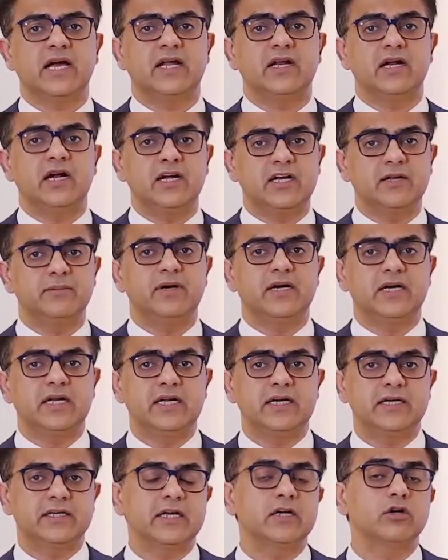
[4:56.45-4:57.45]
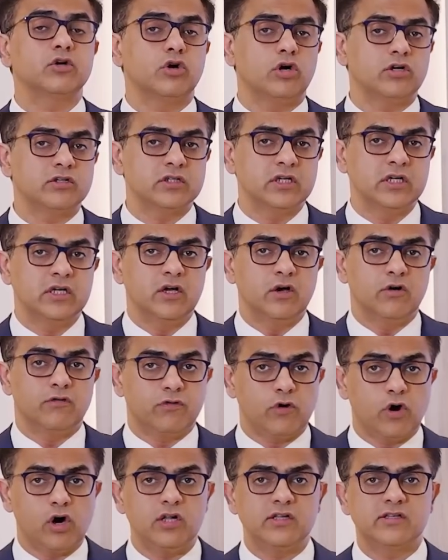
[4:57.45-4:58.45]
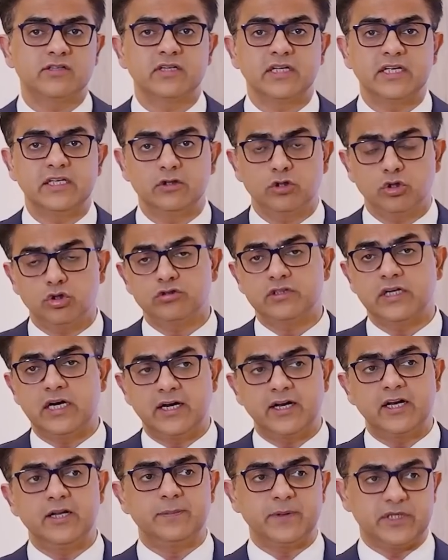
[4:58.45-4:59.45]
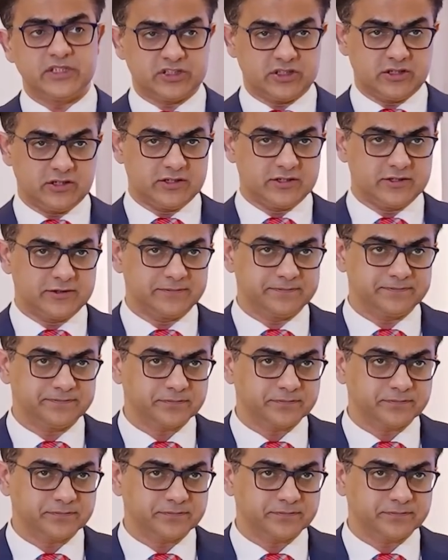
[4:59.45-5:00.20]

and ultimately it can cause falls in those elderly patients.